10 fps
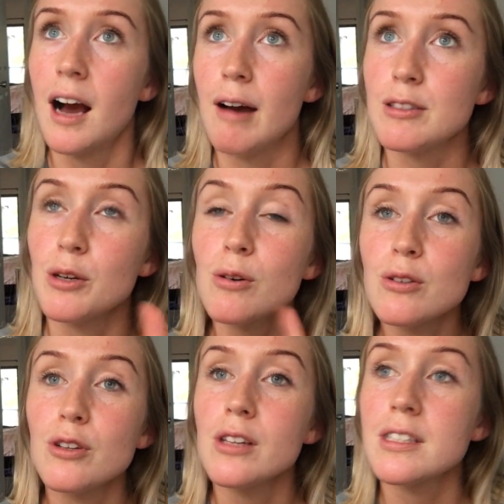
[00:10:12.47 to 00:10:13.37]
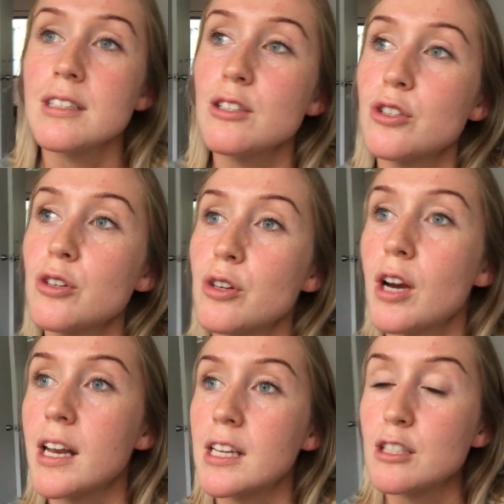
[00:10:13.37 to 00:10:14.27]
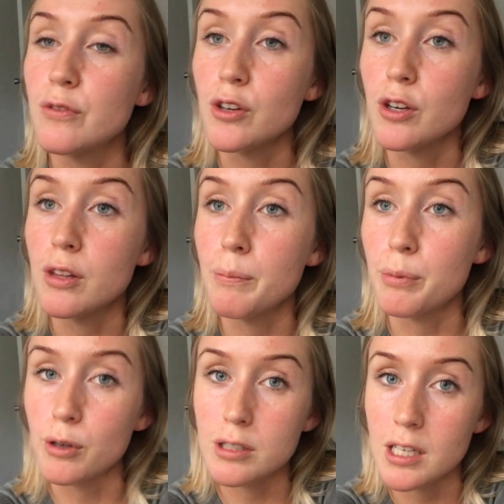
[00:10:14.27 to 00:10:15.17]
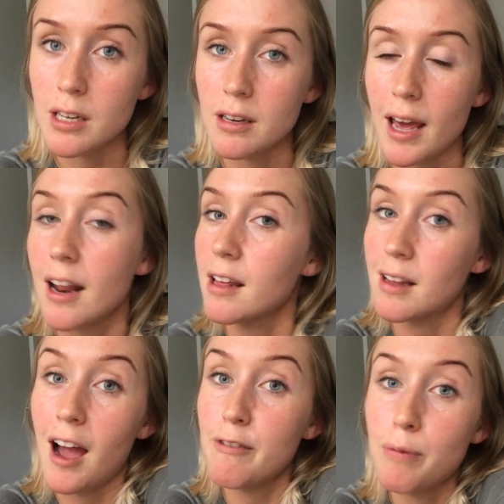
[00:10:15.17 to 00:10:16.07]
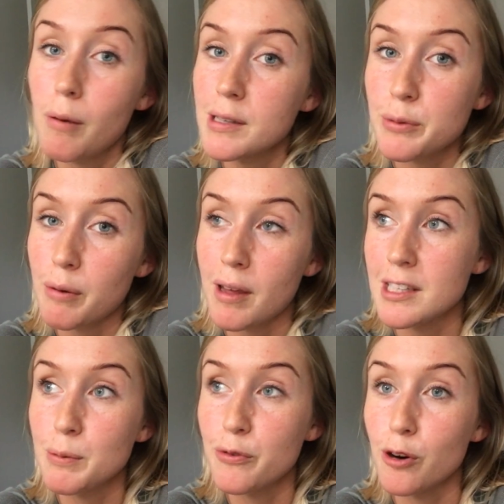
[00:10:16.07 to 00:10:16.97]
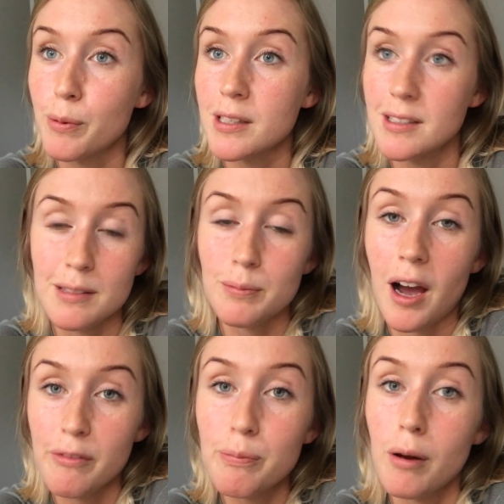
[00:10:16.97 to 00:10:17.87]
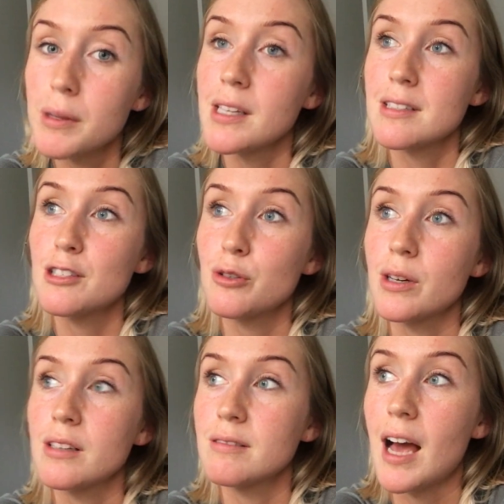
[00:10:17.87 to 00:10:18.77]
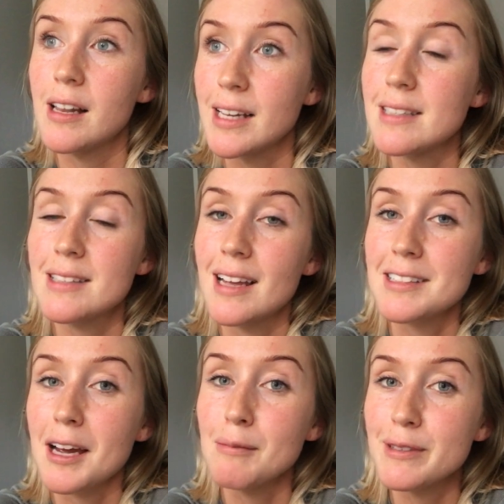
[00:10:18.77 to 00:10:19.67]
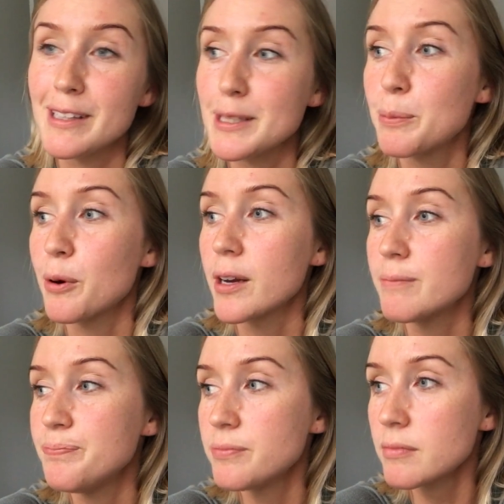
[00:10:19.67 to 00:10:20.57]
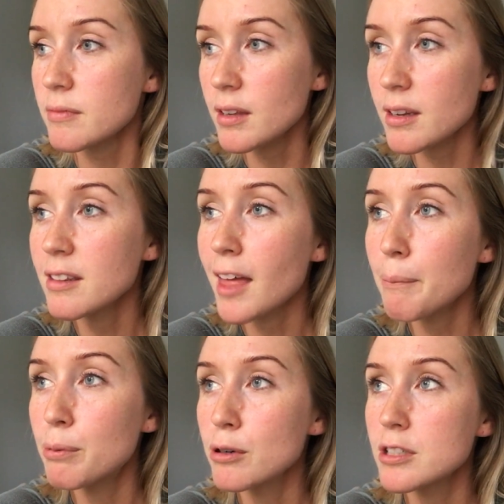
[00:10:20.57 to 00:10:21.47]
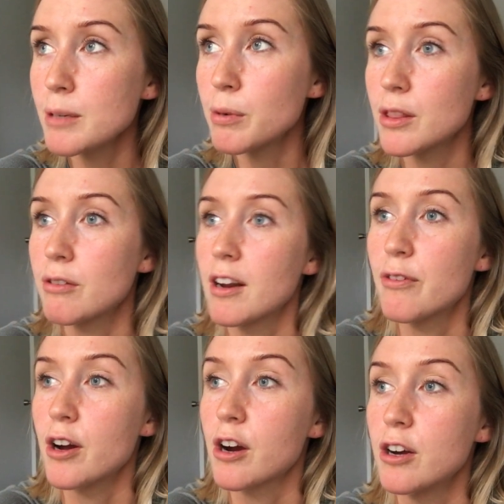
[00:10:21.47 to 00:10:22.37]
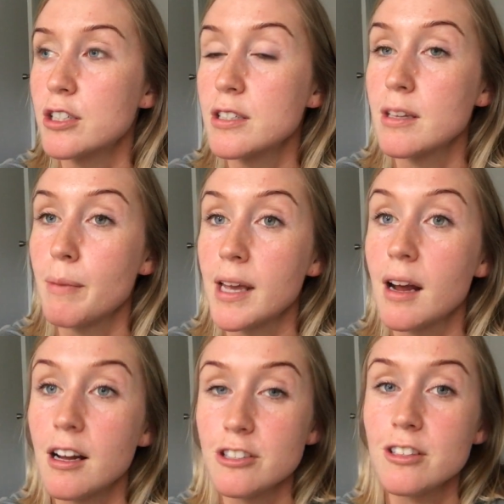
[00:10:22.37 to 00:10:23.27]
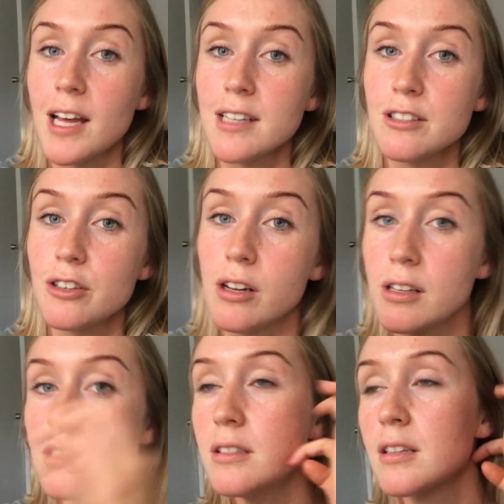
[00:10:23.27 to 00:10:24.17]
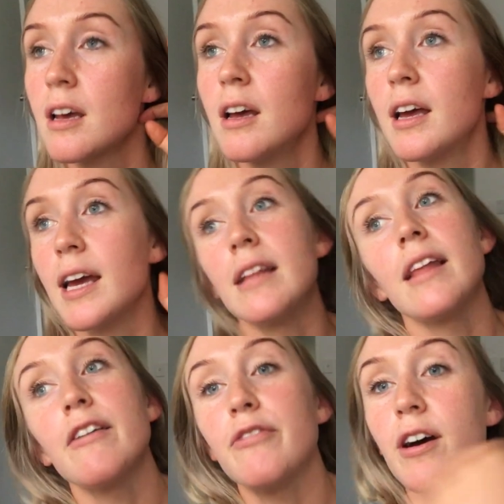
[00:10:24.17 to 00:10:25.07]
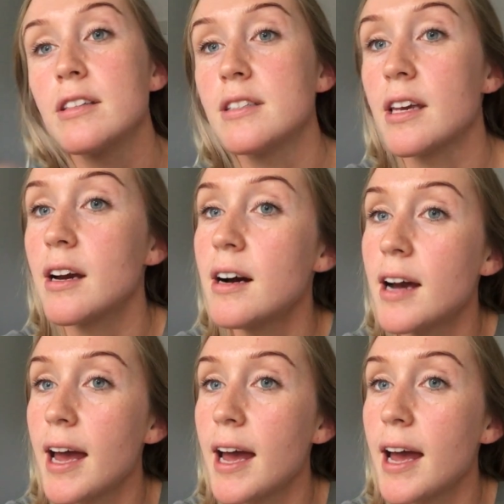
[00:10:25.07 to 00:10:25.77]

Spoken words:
I was also listening to an interview that Brooke did, and I've probably spoken about this before because I've probably listened to it at least 10 times at this point, that Brooke did with 3 of her coaches that made $100,000 in their first year.